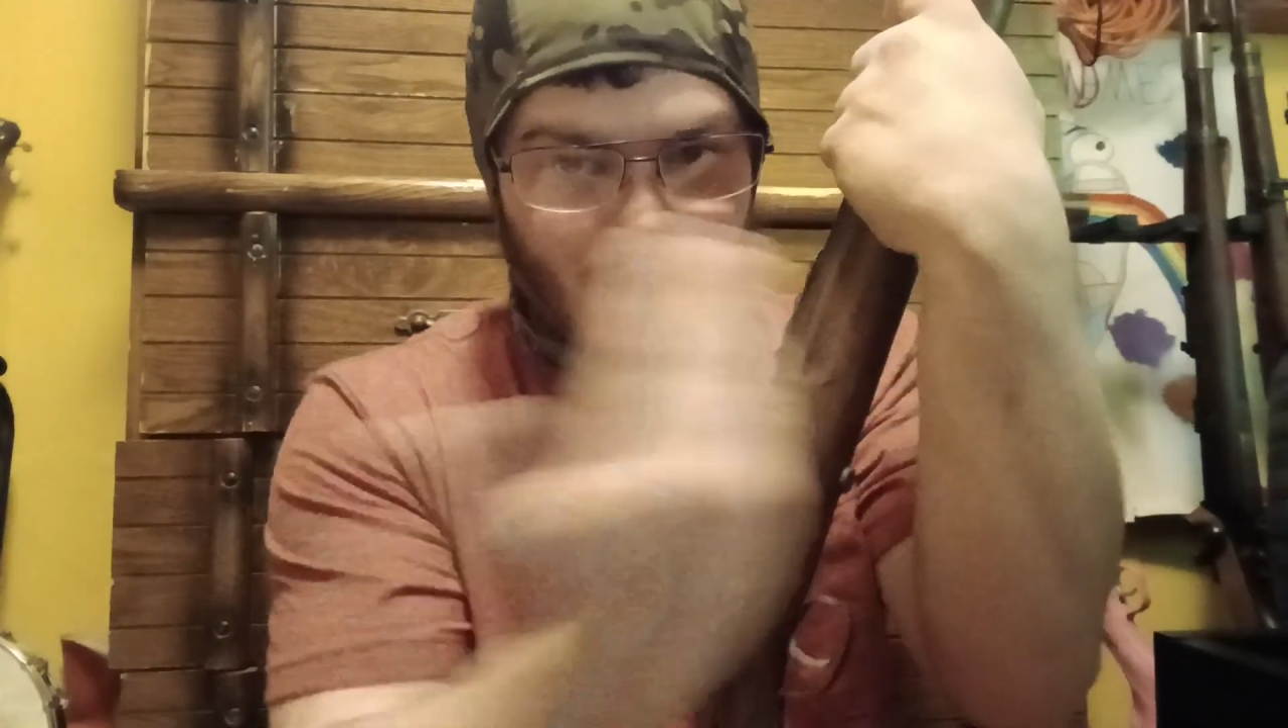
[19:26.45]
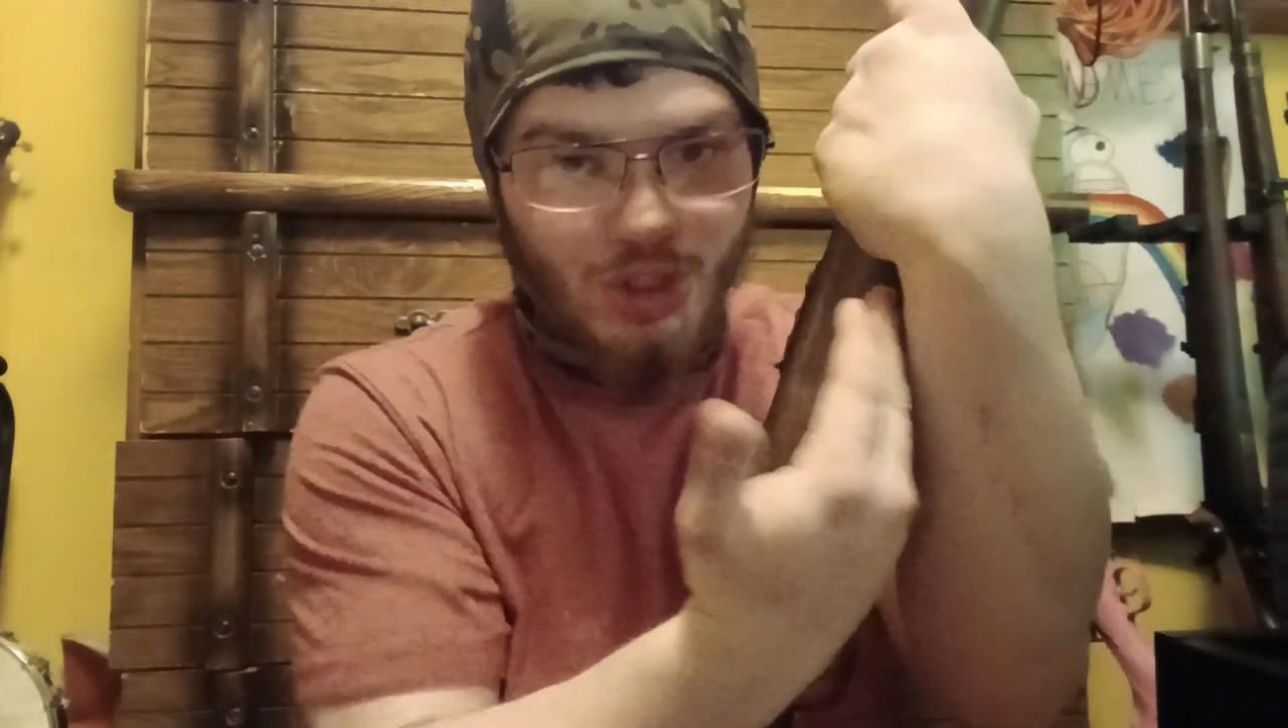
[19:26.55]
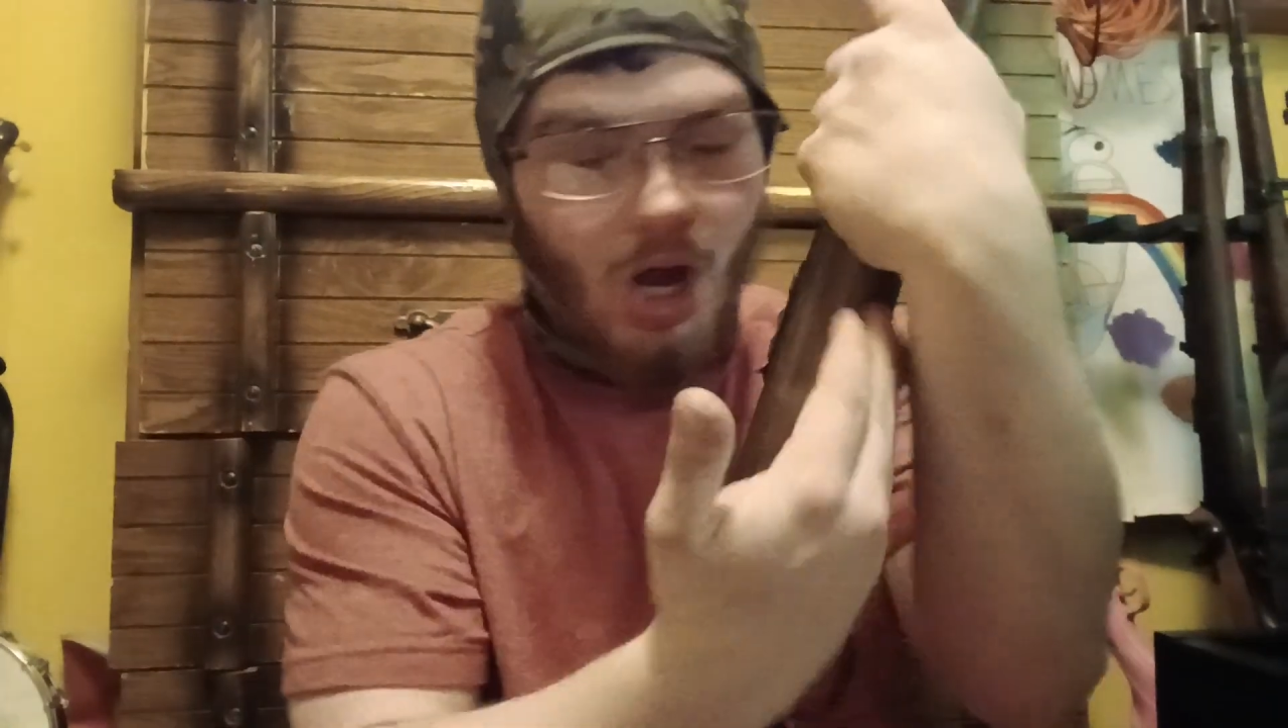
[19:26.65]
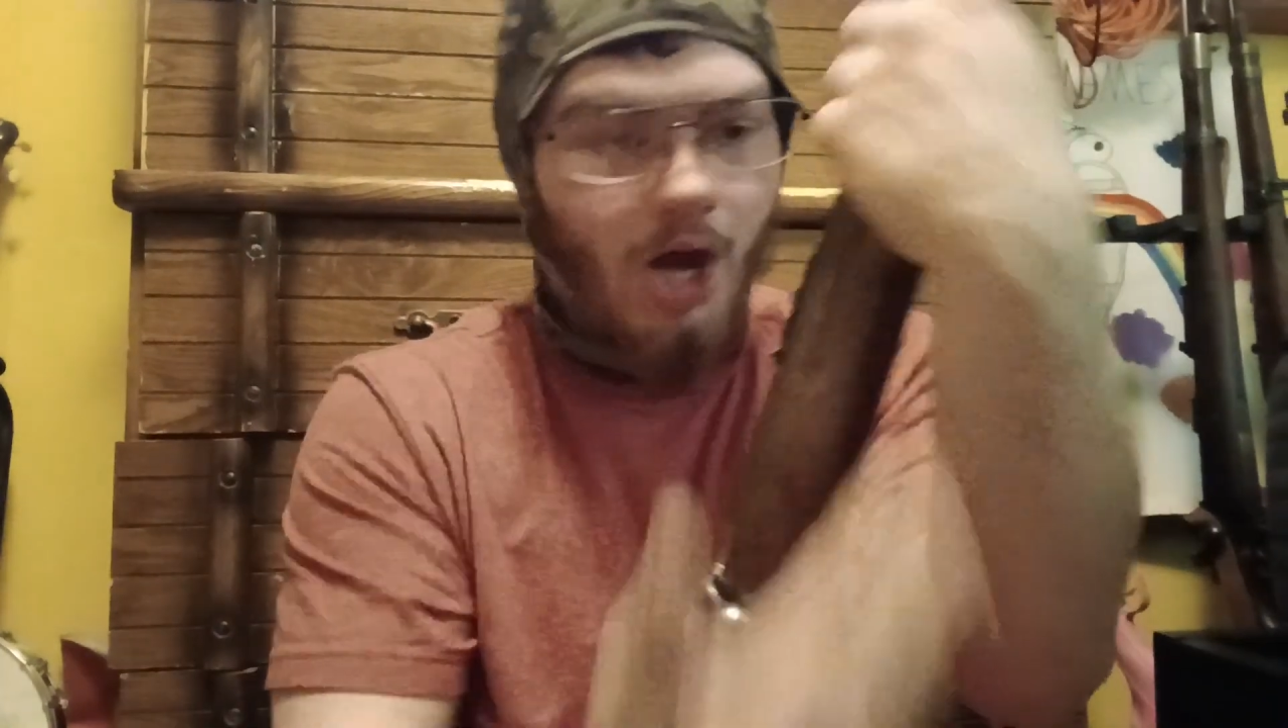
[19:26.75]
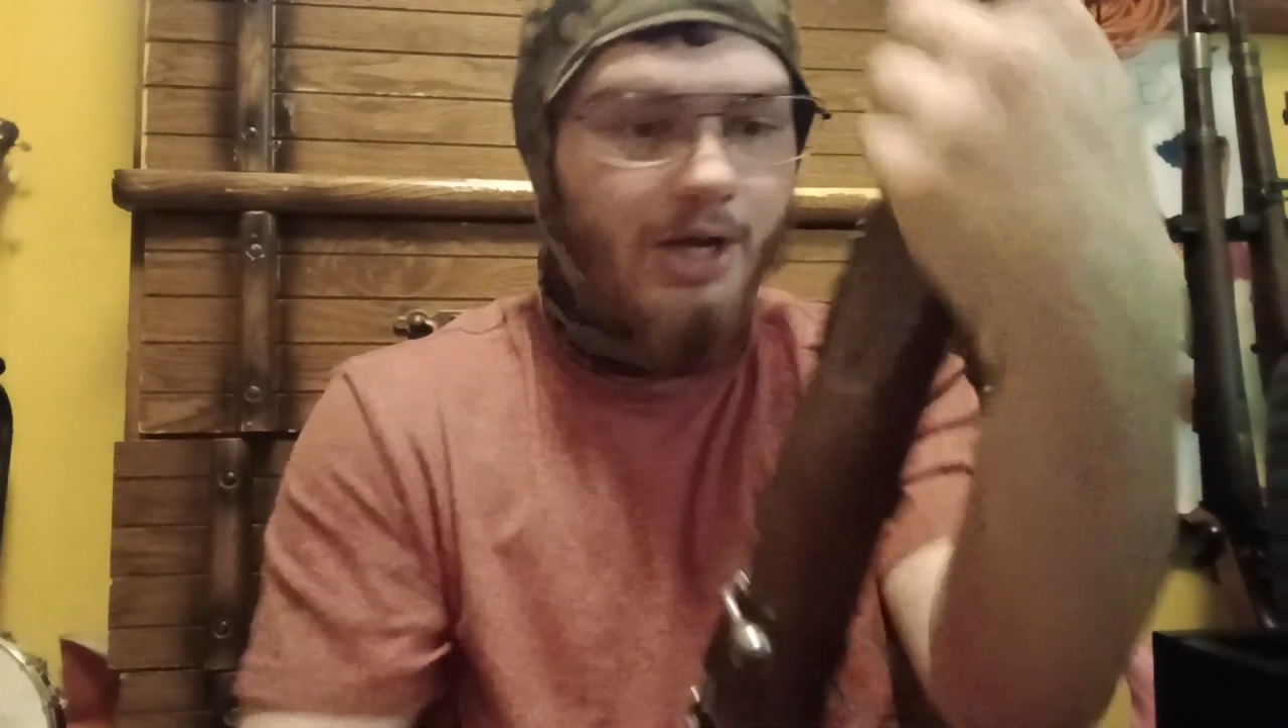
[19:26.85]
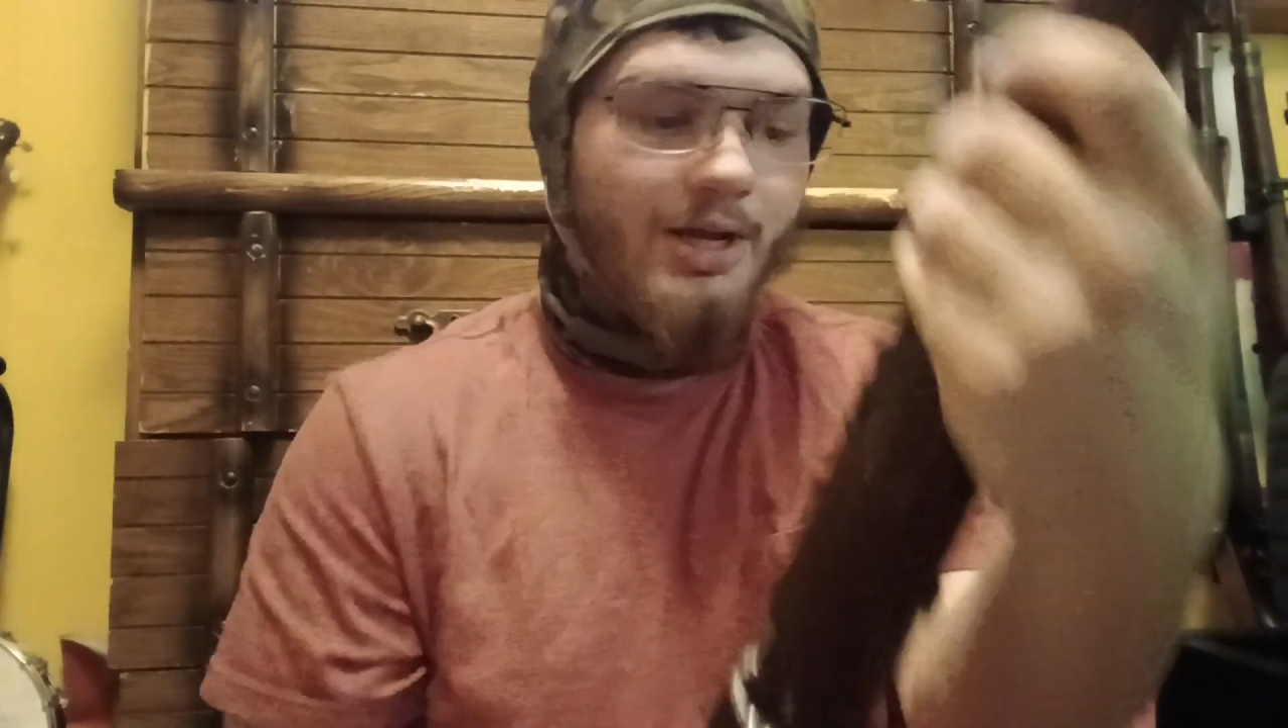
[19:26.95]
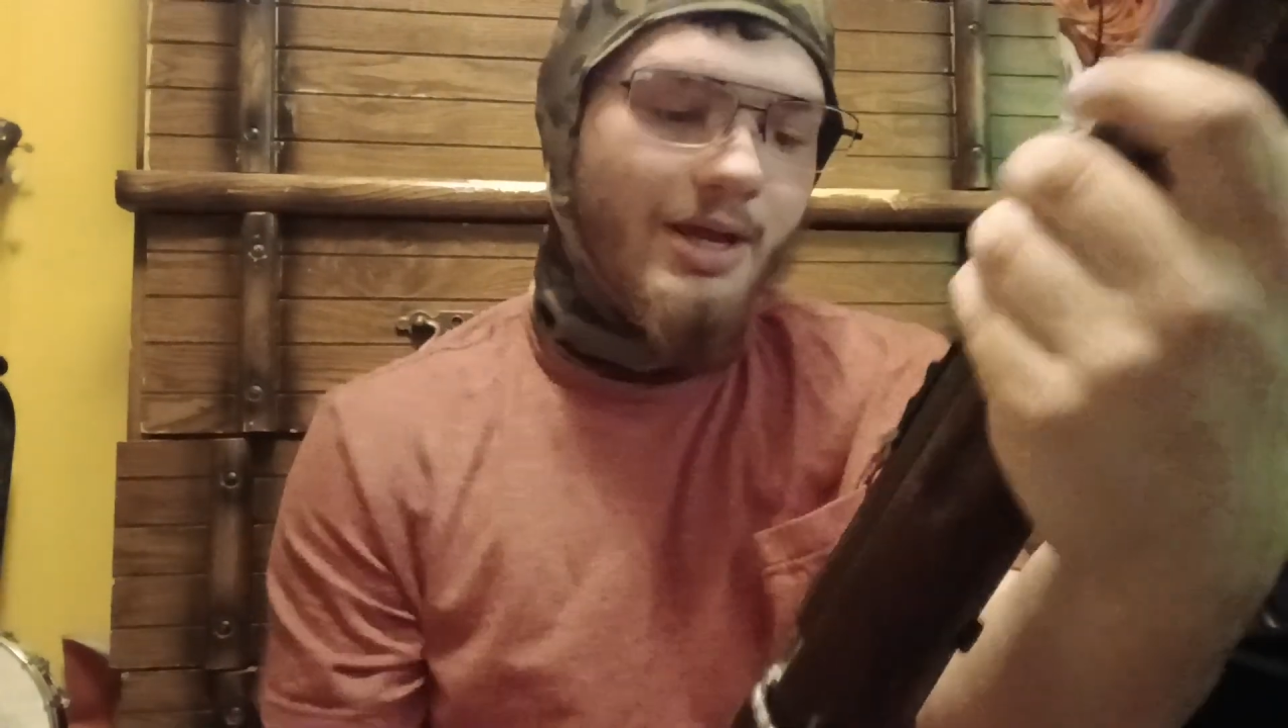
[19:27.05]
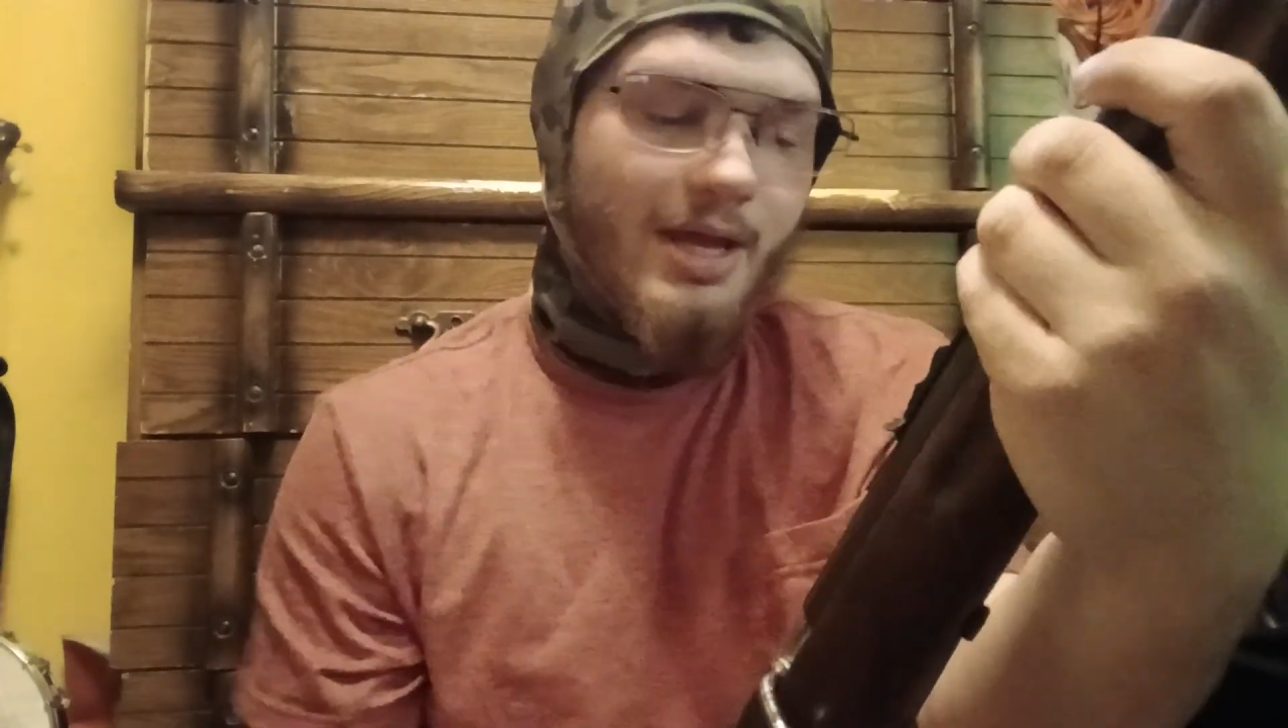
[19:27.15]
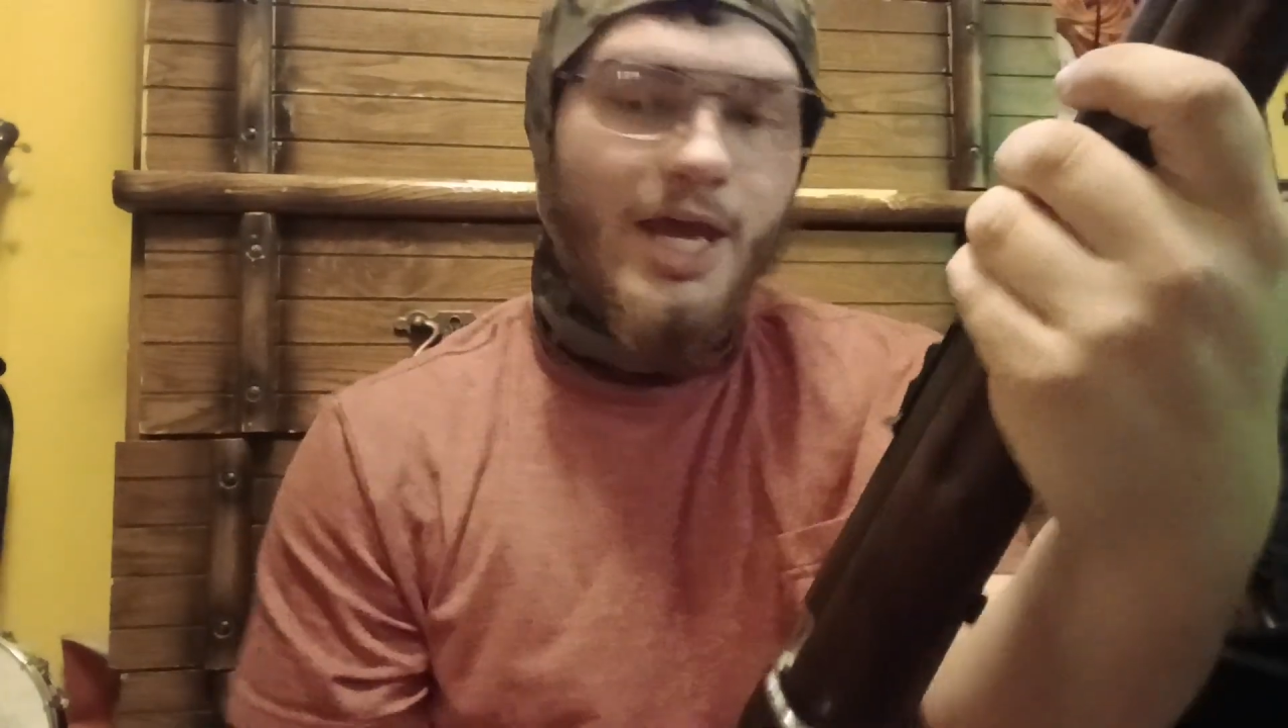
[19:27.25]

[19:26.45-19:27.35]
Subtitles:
stock.